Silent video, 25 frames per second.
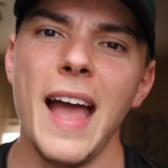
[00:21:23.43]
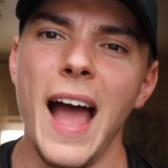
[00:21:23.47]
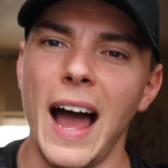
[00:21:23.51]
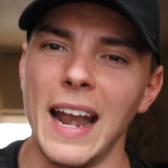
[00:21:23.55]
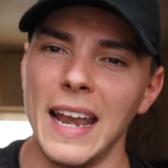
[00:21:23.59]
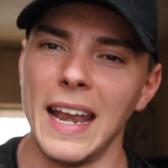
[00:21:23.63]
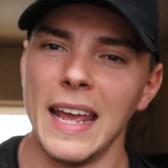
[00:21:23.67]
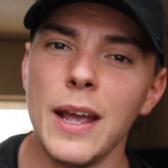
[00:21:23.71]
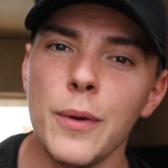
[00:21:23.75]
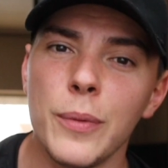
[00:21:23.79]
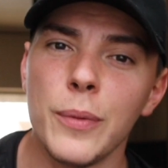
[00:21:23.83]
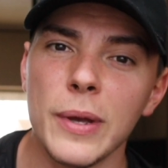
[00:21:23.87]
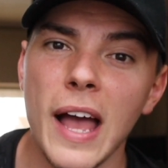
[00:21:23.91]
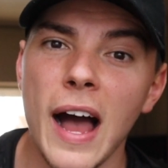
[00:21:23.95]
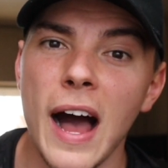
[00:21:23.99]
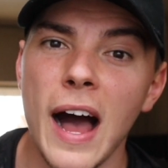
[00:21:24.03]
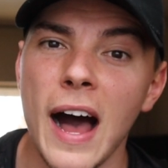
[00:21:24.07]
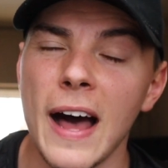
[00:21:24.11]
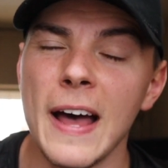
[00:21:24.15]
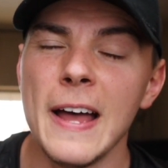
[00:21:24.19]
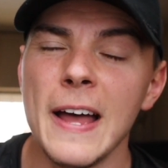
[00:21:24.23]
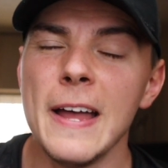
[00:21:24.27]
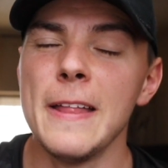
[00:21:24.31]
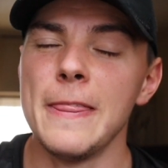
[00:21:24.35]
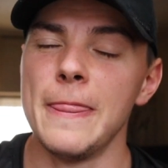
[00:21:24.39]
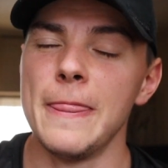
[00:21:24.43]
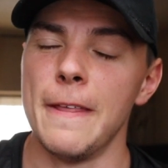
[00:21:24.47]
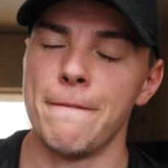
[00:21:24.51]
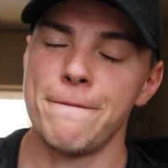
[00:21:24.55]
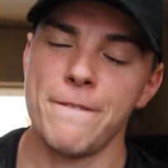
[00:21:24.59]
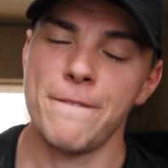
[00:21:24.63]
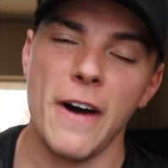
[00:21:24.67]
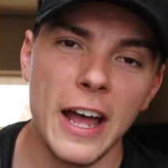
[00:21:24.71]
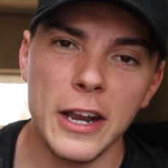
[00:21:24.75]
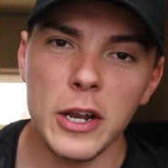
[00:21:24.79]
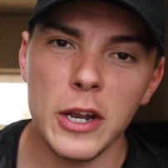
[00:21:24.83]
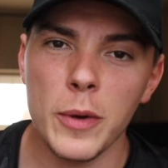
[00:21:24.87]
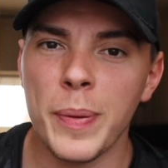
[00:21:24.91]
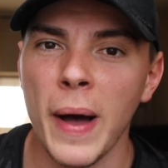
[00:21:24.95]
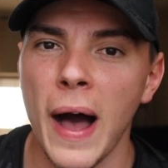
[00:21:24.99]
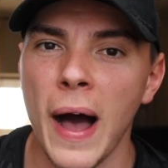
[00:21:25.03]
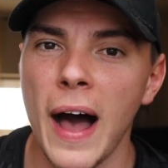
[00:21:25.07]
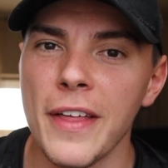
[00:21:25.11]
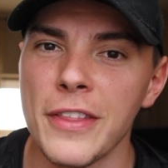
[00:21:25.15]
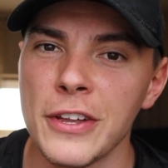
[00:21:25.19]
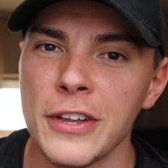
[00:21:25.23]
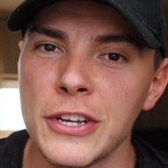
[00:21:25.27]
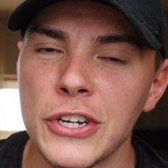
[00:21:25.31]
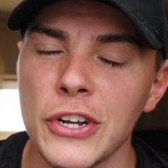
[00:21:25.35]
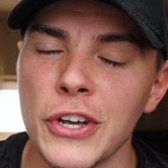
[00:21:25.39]
And here we are, the final
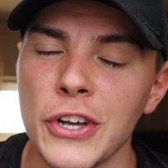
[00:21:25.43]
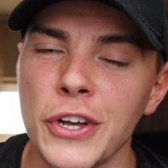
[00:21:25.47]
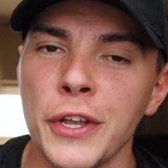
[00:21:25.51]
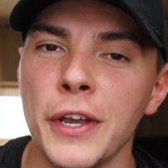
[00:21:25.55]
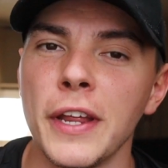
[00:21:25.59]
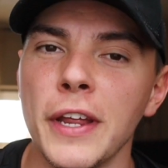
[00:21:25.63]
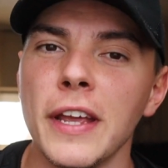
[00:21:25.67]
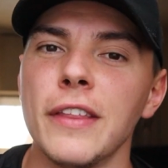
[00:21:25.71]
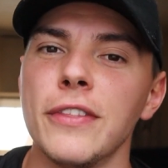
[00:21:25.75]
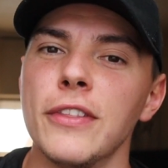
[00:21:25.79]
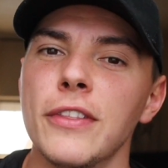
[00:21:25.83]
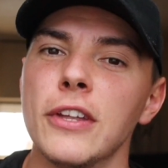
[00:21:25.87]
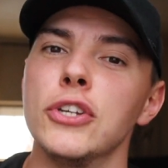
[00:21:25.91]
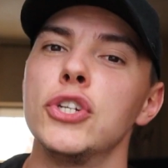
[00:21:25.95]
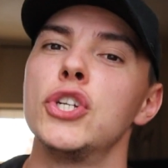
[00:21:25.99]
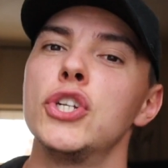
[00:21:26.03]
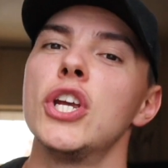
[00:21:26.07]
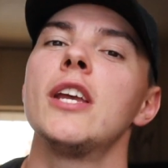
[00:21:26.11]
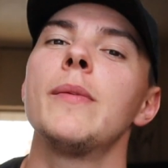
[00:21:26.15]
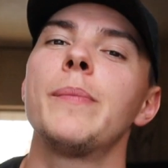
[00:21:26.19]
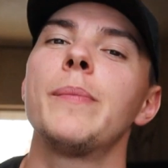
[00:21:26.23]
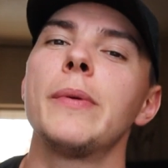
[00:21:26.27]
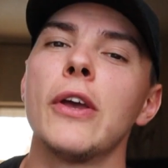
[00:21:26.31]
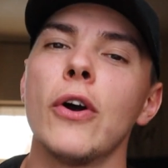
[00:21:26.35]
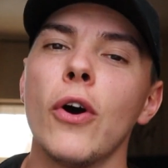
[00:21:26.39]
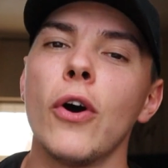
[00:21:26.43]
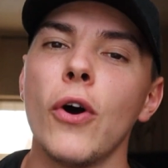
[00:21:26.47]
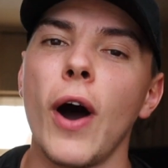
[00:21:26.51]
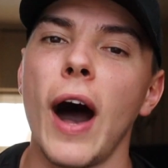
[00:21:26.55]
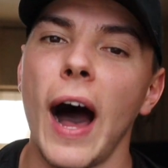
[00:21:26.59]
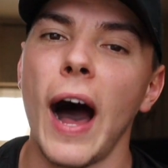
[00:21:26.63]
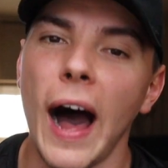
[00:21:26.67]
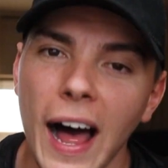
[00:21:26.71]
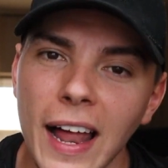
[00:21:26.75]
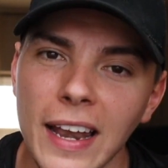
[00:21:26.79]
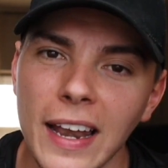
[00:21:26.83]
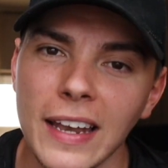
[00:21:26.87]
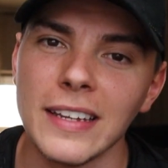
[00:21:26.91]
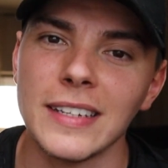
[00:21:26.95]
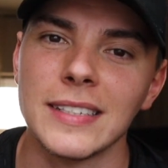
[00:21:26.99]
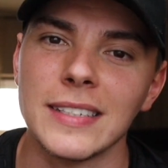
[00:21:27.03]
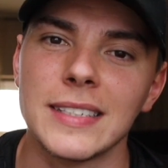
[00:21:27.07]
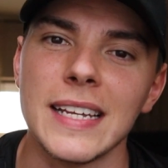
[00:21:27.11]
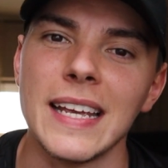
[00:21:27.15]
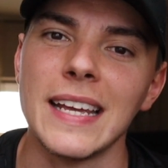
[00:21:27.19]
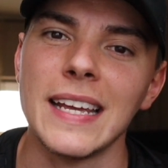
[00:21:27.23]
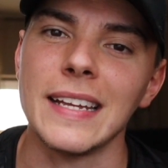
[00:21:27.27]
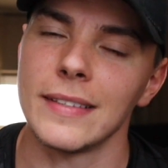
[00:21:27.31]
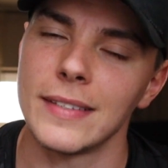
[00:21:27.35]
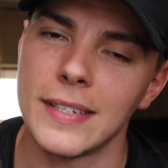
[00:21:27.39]
part of the journey, the GBO
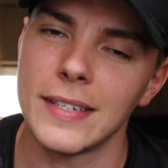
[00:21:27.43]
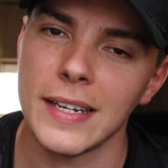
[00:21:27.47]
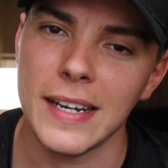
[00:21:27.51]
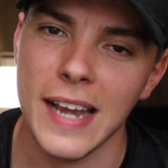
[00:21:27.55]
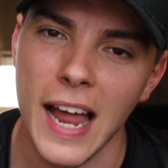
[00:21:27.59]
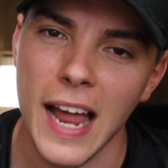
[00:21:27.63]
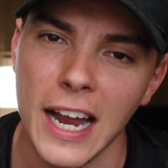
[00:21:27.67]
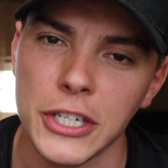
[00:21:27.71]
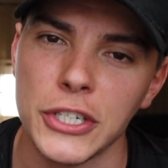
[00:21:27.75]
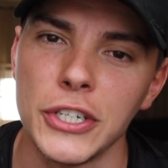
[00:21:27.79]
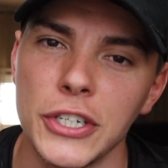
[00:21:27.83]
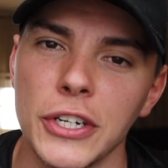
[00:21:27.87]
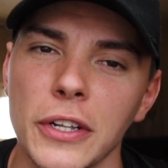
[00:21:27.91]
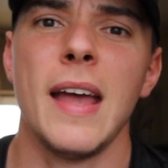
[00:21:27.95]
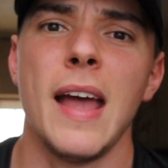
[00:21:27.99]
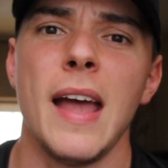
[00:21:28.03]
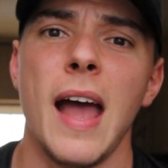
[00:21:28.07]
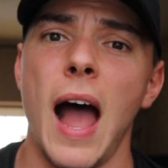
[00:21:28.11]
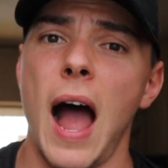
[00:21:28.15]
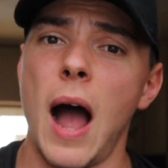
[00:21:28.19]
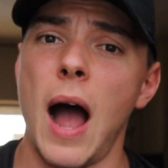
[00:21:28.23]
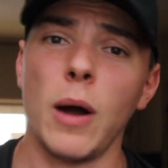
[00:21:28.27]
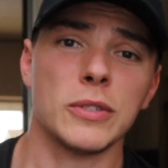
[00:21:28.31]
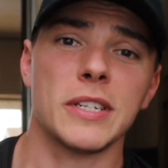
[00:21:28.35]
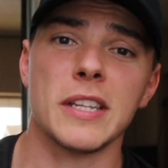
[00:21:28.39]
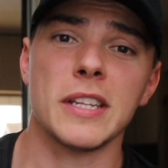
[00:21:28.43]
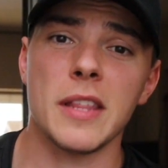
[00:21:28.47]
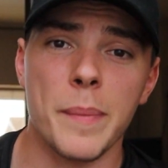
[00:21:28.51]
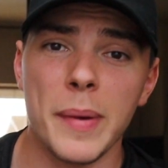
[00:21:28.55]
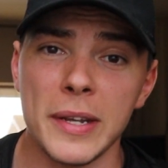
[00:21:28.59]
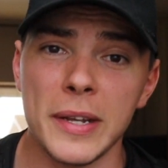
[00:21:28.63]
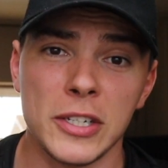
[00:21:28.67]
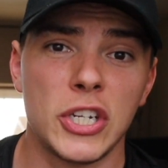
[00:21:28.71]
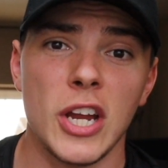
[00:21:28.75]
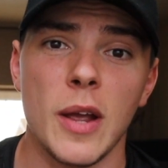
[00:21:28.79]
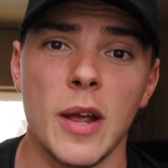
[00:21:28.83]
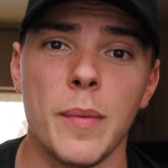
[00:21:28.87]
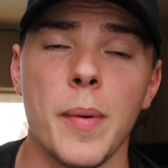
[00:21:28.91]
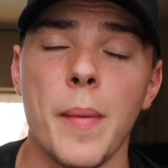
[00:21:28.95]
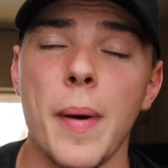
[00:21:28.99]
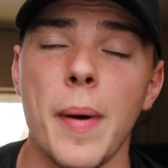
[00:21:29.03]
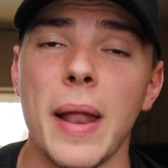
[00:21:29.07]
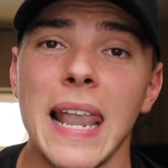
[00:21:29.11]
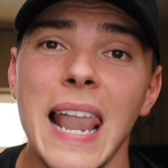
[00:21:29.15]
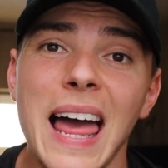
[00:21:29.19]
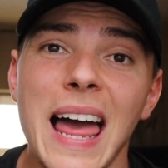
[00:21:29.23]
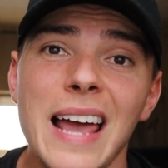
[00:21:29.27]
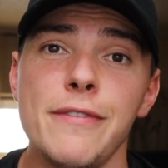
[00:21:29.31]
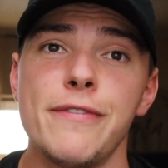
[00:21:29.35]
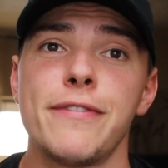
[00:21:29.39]
Atlas International. I was in the best shape of my
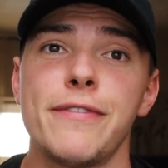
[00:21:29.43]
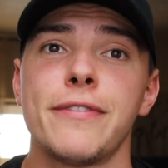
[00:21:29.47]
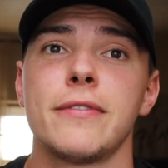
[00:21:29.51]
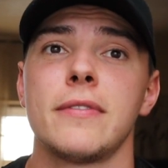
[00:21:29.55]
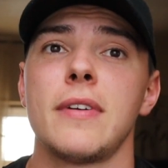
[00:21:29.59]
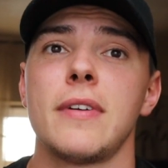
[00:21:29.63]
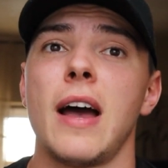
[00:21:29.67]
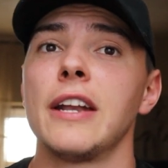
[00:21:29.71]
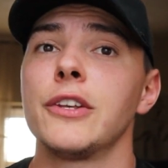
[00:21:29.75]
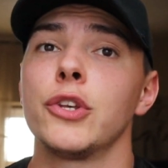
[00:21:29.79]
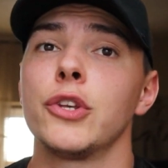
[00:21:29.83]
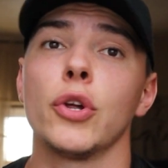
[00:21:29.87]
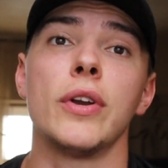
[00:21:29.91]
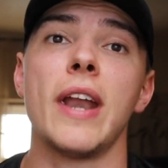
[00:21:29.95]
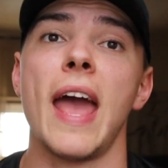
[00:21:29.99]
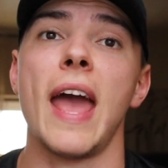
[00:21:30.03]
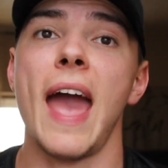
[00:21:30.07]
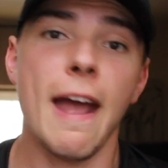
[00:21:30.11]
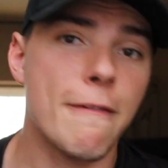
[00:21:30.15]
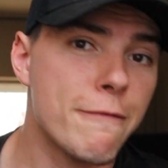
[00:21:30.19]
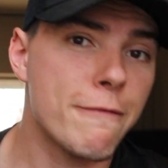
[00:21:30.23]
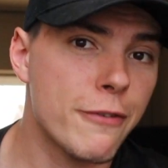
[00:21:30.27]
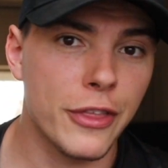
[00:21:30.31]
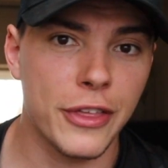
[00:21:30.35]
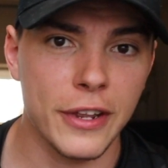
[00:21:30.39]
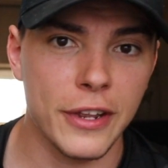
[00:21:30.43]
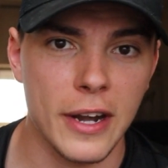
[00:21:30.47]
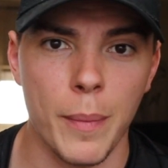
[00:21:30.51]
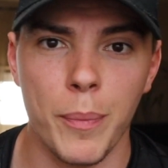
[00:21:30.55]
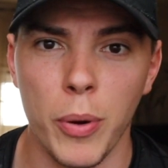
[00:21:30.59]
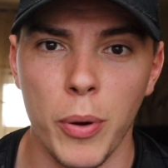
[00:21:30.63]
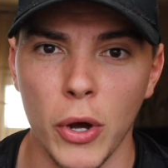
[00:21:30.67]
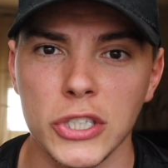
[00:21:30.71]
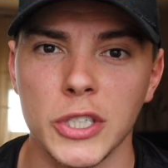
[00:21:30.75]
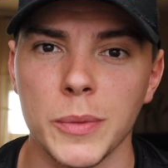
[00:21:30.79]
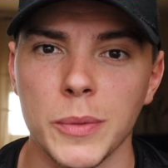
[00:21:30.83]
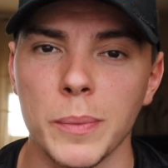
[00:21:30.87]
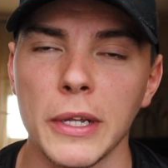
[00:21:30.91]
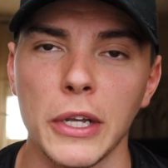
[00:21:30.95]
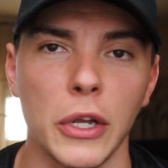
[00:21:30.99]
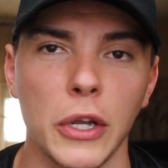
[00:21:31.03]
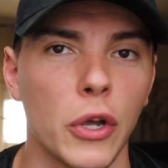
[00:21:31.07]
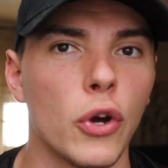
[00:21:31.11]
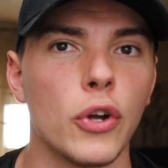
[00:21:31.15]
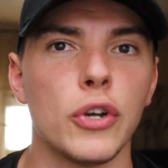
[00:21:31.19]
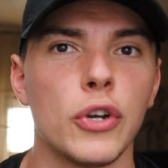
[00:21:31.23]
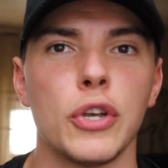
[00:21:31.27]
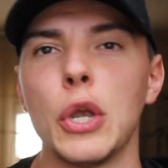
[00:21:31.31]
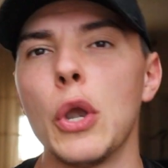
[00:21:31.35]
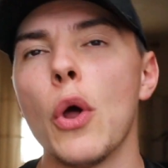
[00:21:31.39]
life. I'd done everything I possibly
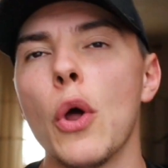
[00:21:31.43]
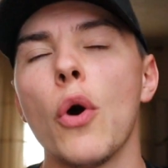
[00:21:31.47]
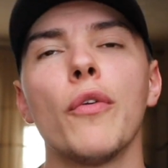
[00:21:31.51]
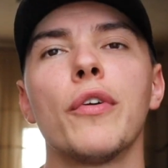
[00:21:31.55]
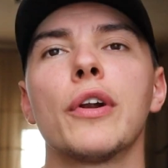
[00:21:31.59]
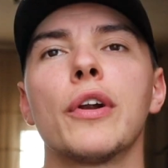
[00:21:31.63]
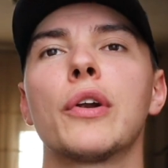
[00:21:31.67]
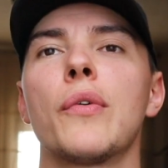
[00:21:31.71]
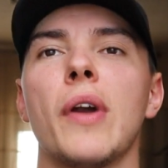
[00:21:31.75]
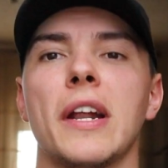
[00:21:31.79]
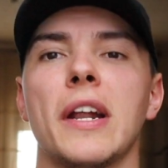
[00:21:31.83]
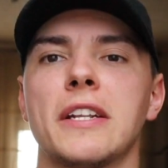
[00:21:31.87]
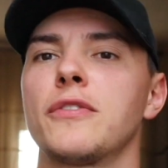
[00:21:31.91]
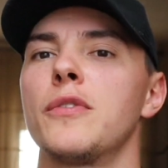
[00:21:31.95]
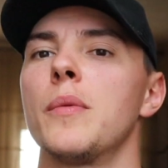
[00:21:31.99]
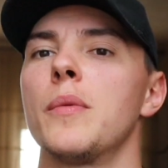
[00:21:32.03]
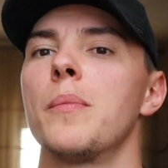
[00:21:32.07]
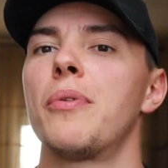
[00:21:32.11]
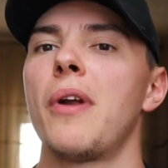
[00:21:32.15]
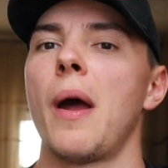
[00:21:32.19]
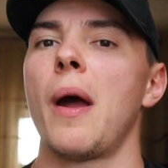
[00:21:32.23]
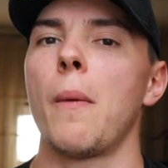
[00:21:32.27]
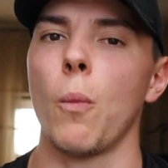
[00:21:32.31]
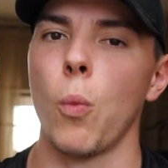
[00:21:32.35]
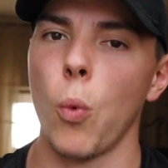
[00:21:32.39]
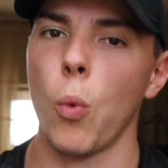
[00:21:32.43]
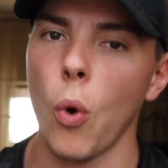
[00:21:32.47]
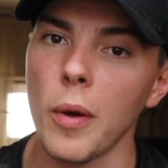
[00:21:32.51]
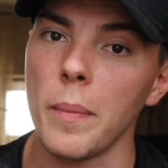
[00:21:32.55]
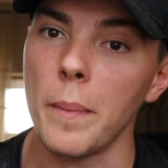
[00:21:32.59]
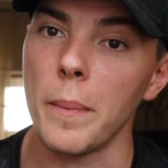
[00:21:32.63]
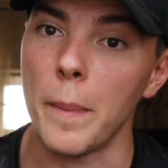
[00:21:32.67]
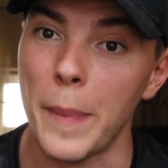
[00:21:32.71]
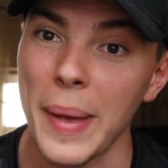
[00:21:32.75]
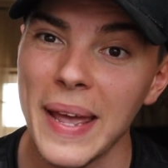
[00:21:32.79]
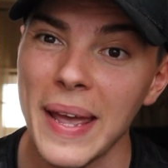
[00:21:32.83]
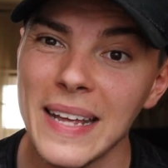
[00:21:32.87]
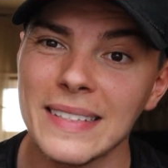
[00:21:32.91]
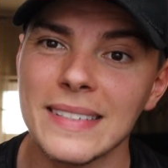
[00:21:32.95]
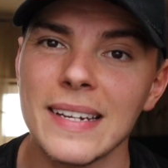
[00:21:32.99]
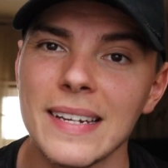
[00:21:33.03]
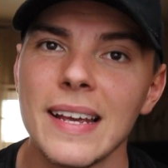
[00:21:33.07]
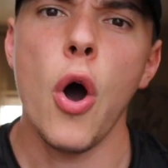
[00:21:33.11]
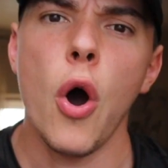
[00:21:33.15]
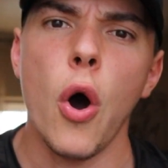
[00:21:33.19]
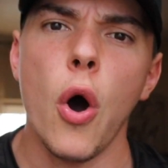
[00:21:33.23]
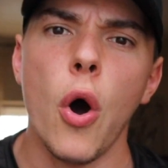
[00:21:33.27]
could, no regrets from prep one bit.